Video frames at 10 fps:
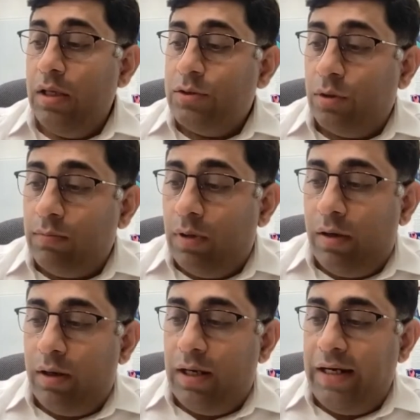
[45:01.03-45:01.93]
So
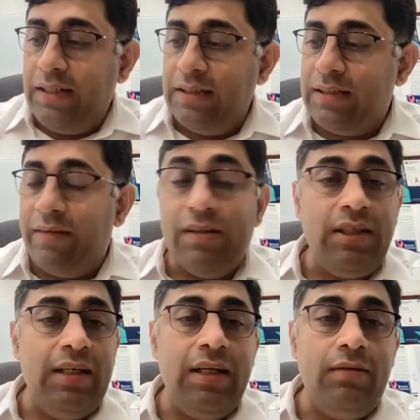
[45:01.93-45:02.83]
ladies, they will
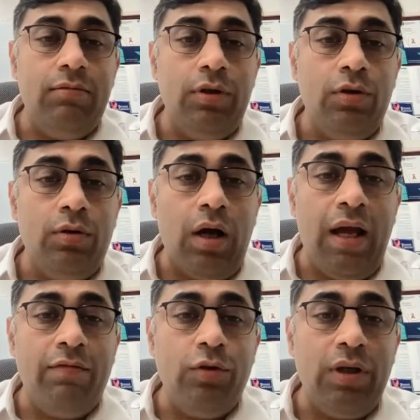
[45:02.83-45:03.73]
say that, I
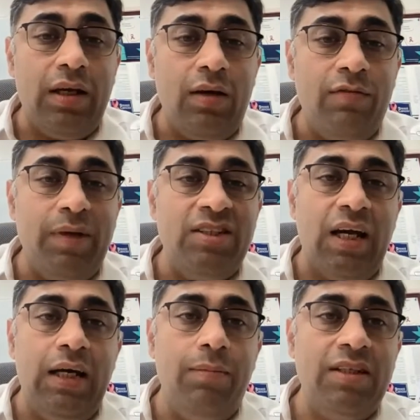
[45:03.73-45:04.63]
have to take care of my
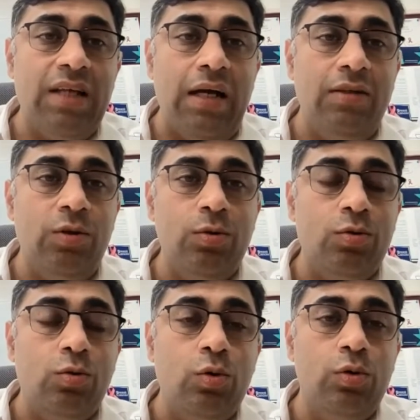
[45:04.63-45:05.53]
child. My child is going to
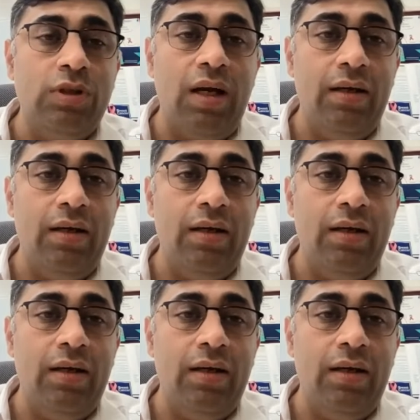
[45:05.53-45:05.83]
school.